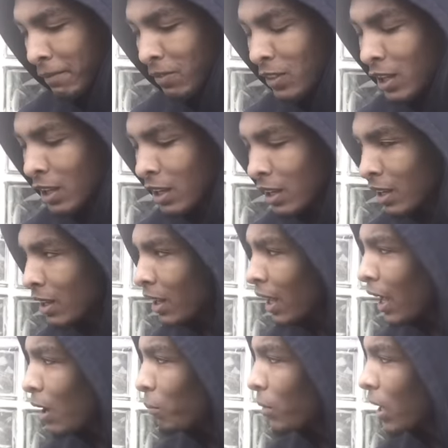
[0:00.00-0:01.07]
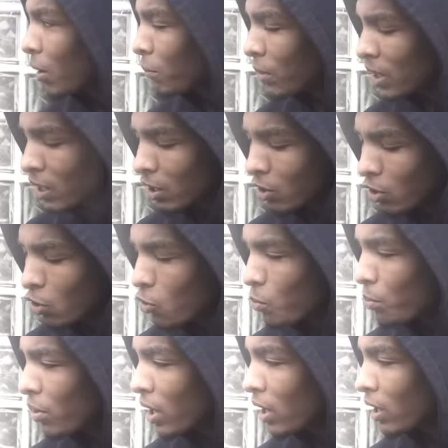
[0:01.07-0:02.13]
Nigga, I'm not making no
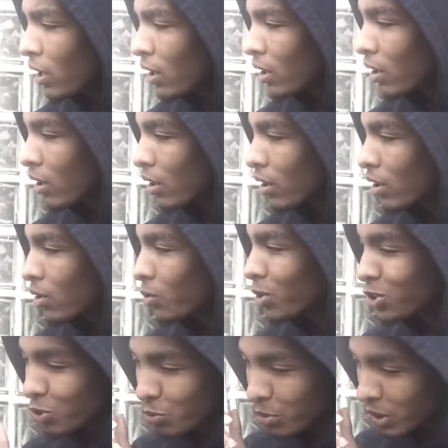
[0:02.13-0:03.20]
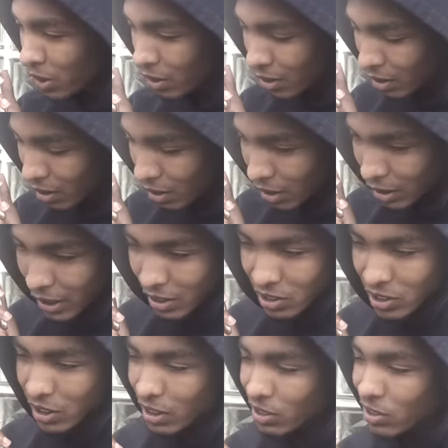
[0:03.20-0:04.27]
bread. What you mean? That
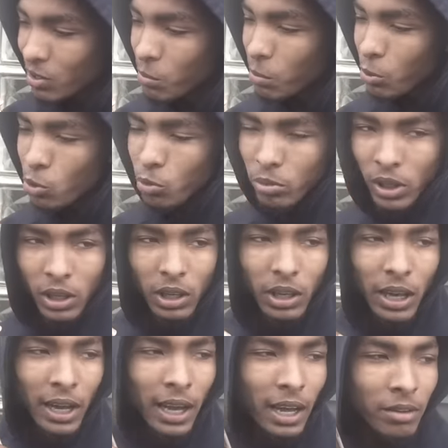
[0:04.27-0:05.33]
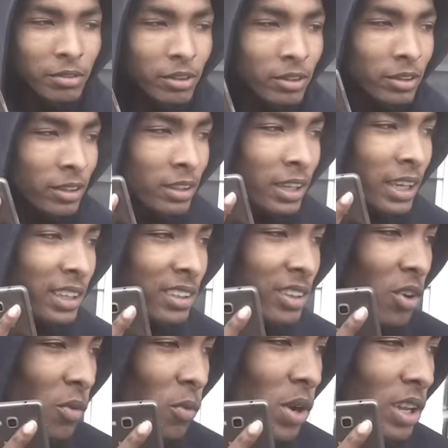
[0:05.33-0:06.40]
shit is some poop, nigga. I got the niggas
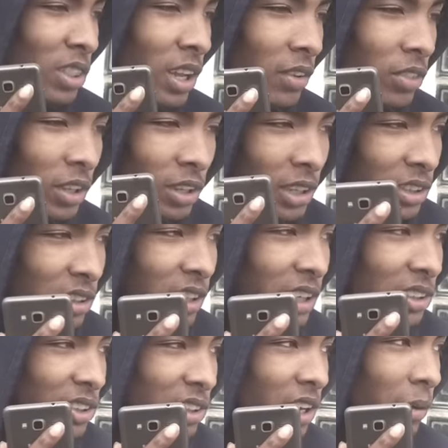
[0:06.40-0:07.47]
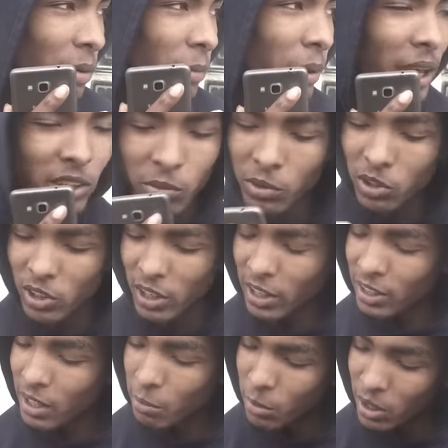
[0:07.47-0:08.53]
don't want nothing. These niggas is coming back to me trying
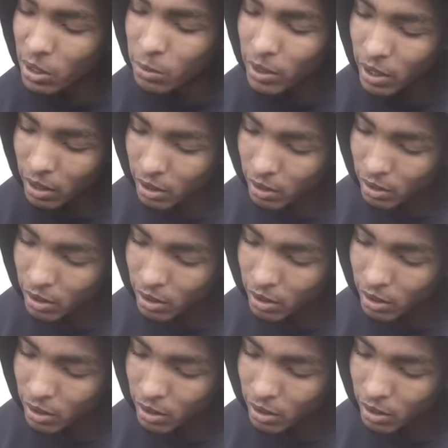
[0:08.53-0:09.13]
to get their money back.